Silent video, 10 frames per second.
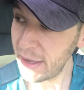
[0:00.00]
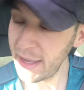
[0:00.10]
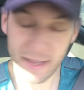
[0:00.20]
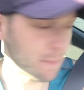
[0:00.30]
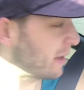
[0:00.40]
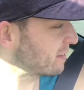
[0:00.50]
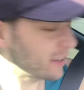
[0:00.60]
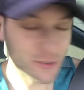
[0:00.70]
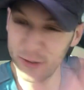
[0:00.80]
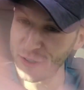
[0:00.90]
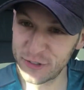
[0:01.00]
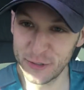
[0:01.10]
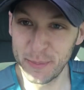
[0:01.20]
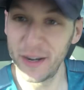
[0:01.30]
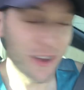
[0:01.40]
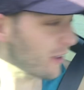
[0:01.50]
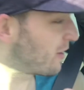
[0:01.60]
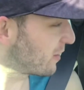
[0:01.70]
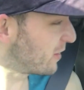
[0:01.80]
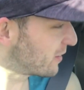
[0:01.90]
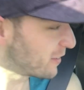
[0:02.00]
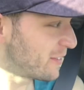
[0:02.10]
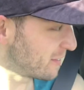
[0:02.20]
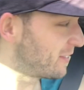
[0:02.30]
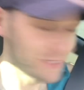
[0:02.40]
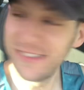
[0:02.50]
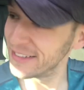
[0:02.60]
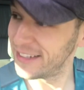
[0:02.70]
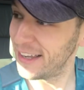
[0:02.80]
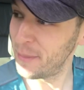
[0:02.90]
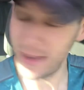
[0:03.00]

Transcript: and my schedule has just been all a